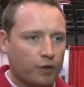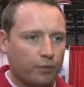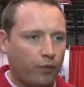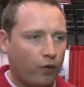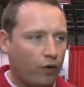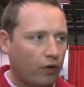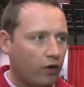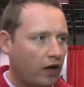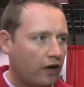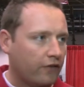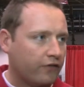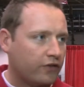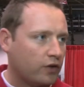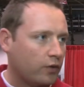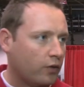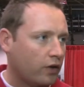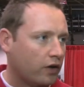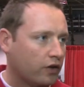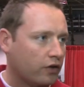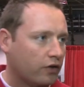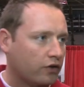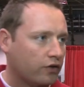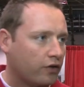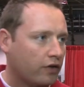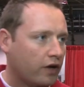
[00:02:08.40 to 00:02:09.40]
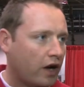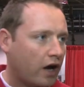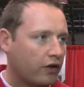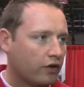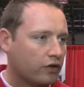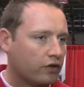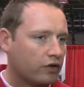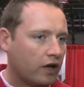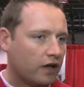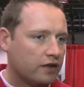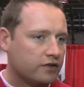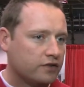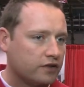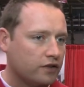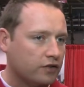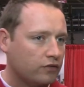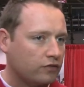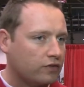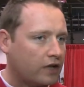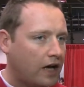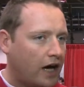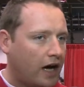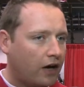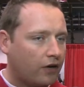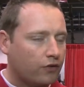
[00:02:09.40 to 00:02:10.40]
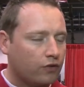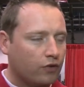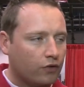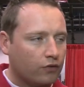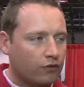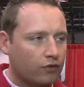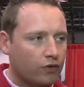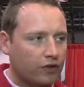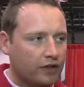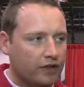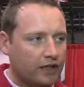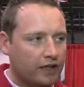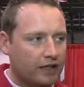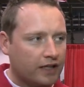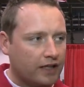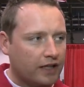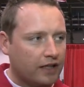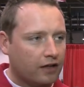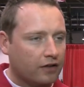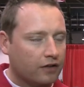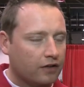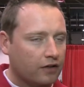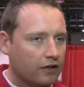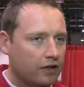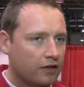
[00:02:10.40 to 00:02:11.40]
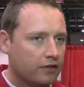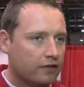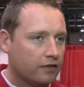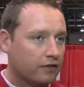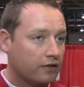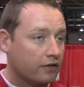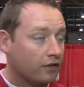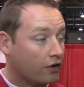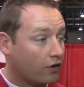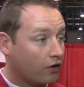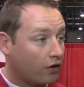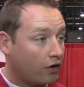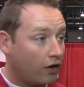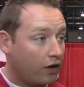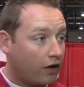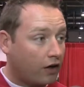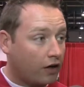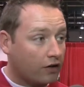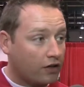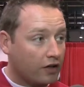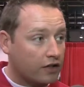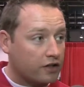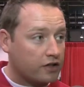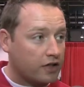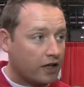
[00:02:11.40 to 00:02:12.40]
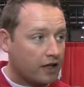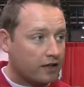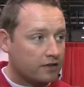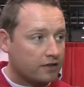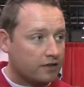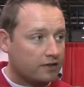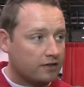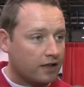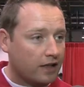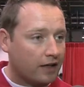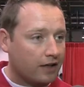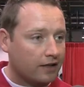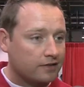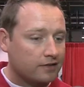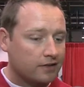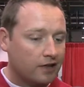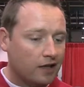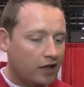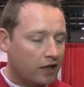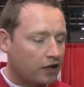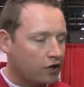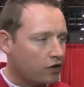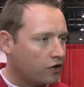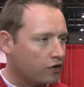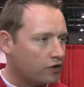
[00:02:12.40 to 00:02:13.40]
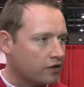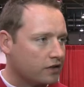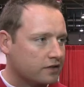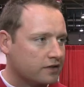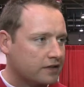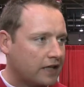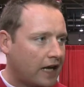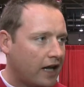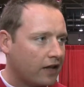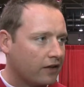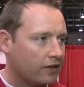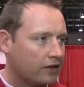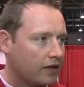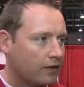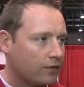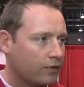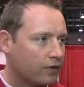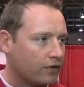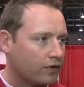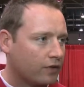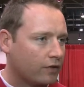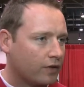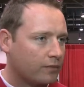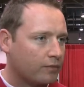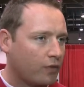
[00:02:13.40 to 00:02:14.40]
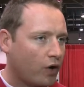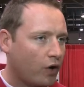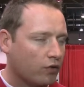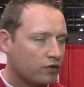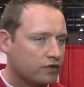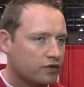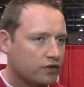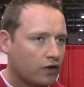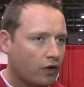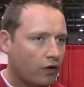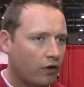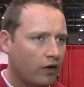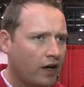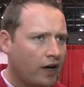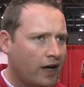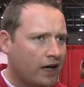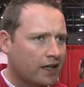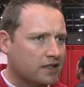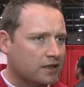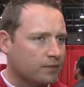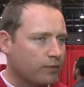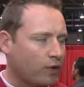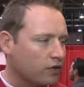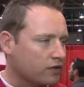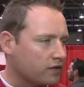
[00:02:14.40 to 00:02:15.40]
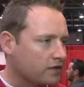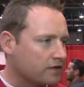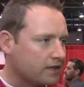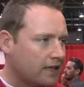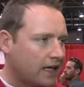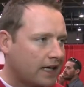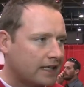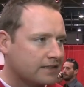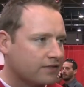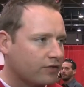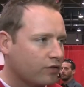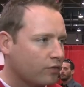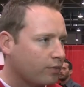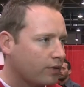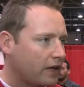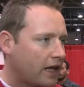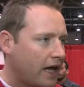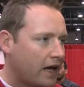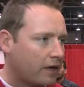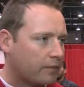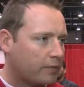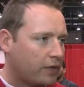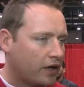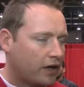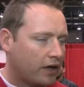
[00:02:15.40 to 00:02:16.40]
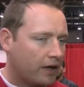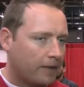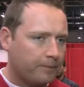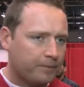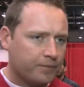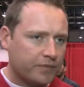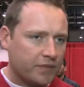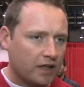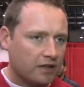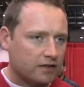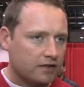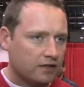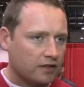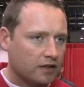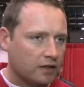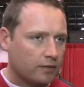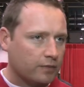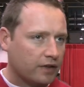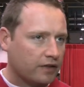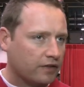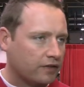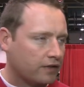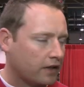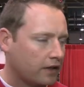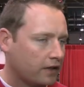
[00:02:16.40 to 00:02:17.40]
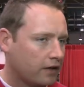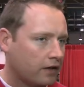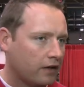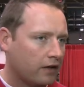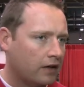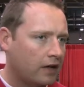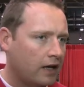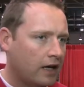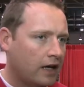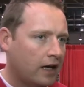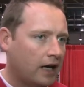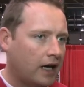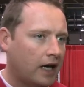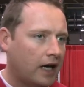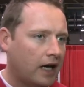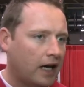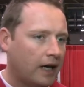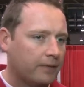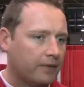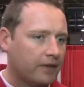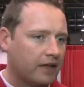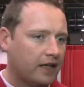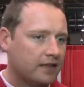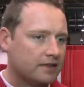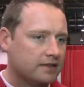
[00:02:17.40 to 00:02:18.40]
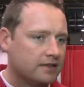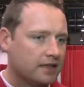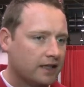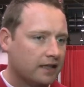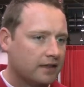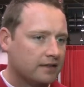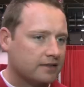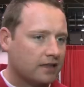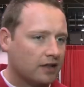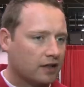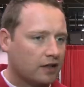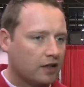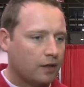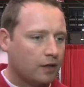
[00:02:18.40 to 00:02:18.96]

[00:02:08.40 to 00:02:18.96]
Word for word: you pull off and you want to go do an autocross. You now don't really need to get underneath the car and change the settings. You can just dial it in with a remote. So it's about the size of a BlackBerry. That's a little bit thicker. Um, the nice thing is it